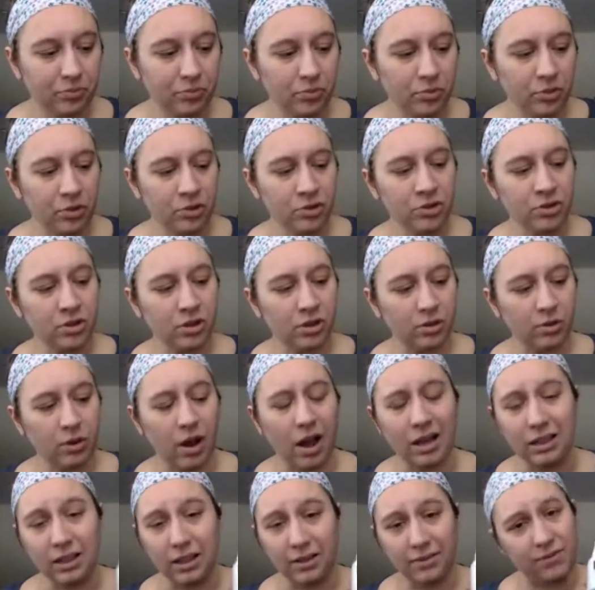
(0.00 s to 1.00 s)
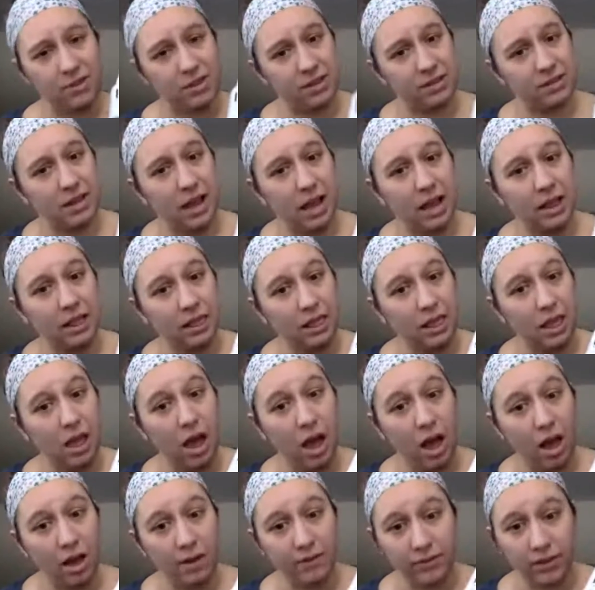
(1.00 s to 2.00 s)
So I love this. I
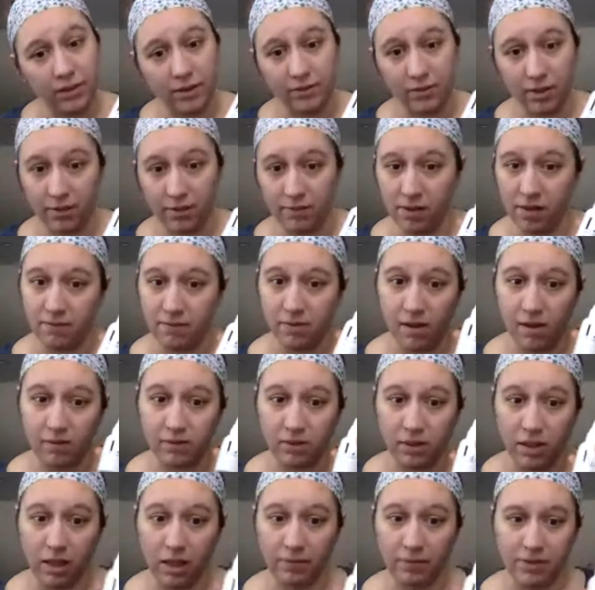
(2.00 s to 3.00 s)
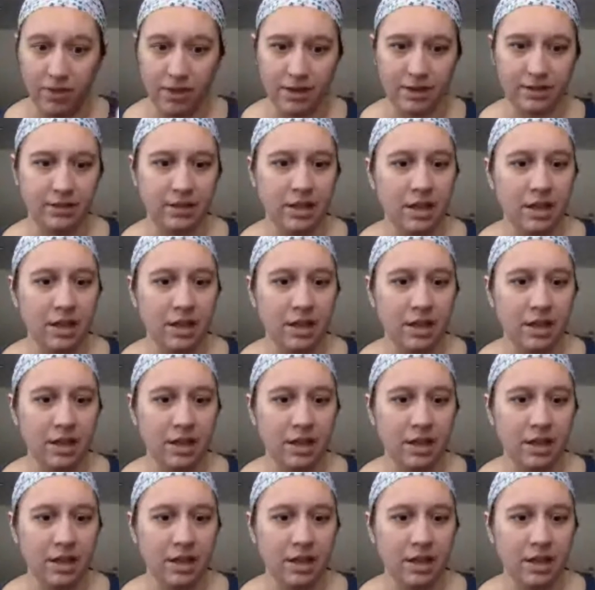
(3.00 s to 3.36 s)
love, love, love, love, love, love this.